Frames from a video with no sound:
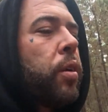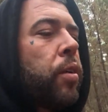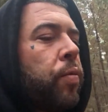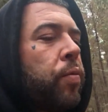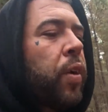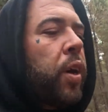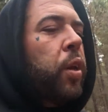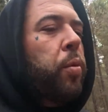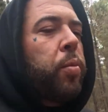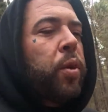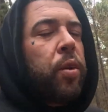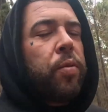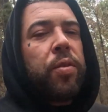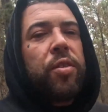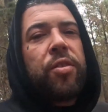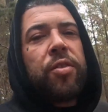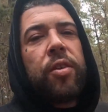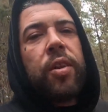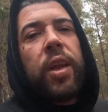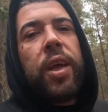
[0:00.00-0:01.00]
I've had a bit of a
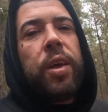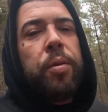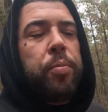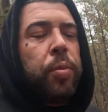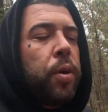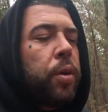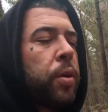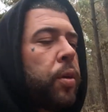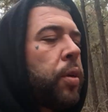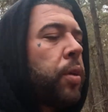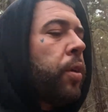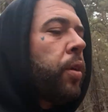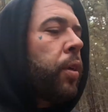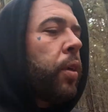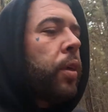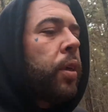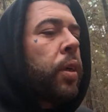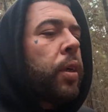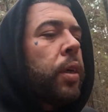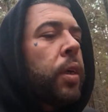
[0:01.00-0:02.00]
sleep.
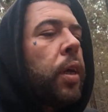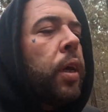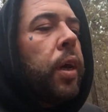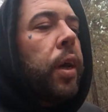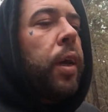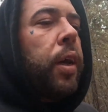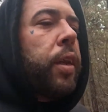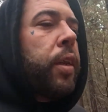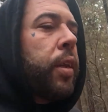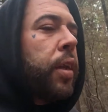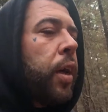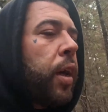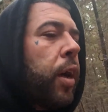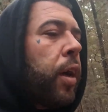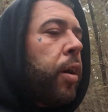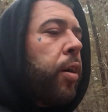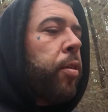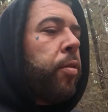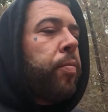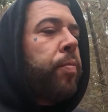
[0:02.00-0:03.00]
And
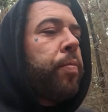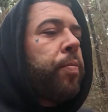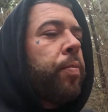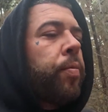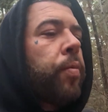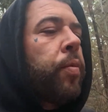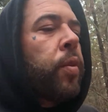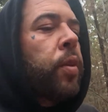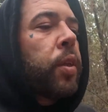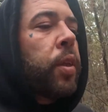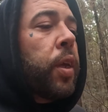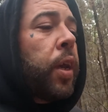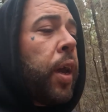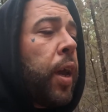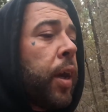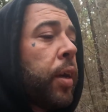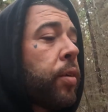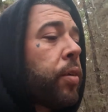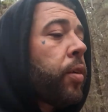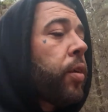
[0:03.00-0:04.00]

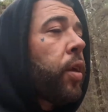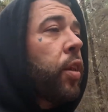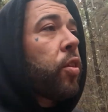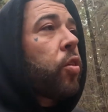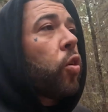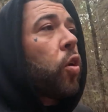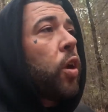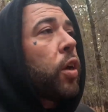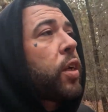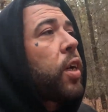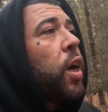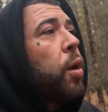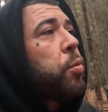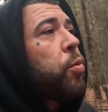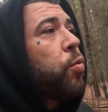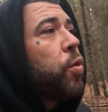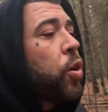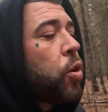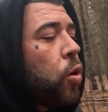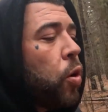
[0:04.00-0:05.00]
yeah, I thought I'd come
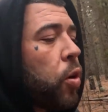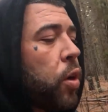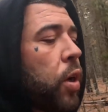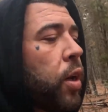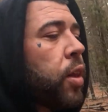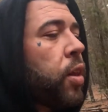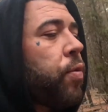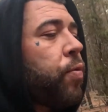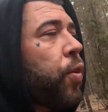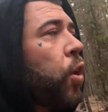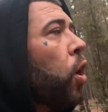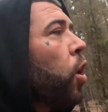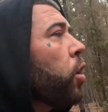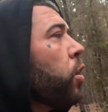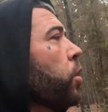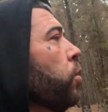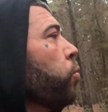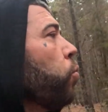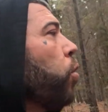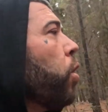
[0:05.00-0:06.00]
and record another vlog.
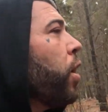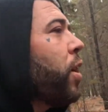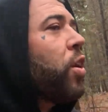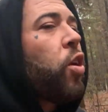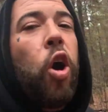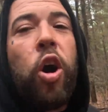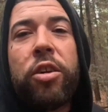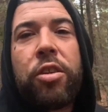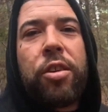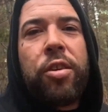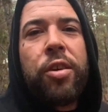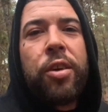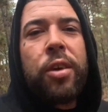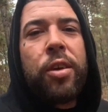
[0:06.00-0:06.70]
Why not?